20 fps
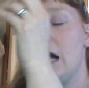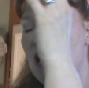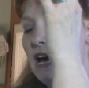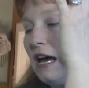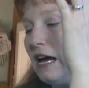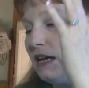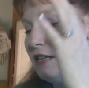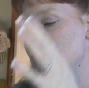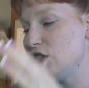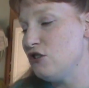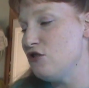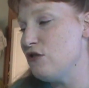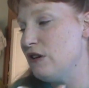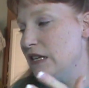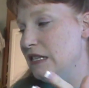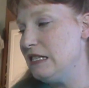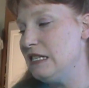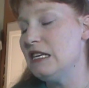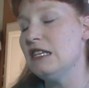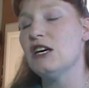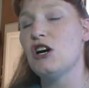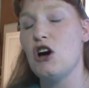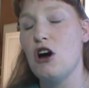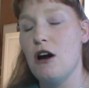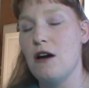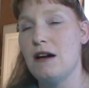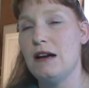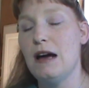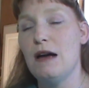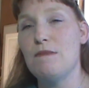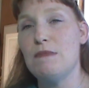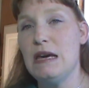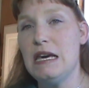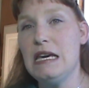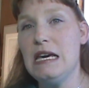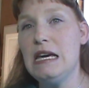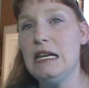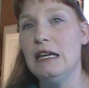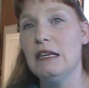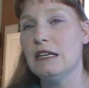and so you can see the card I'm
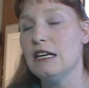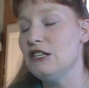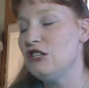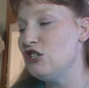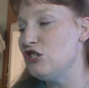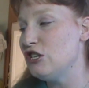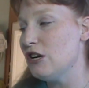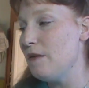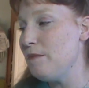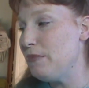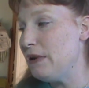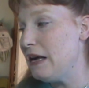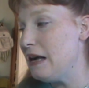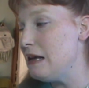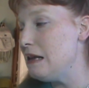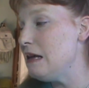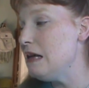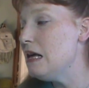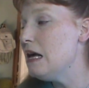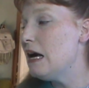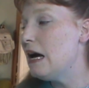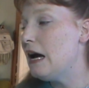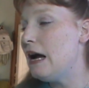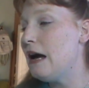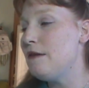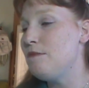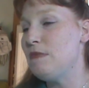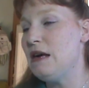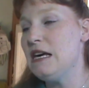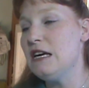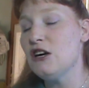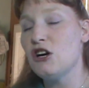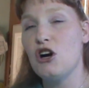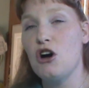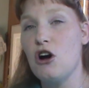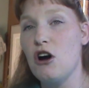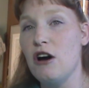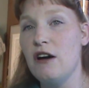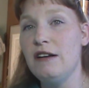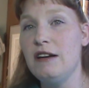making, and let's jump in and make a
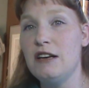card,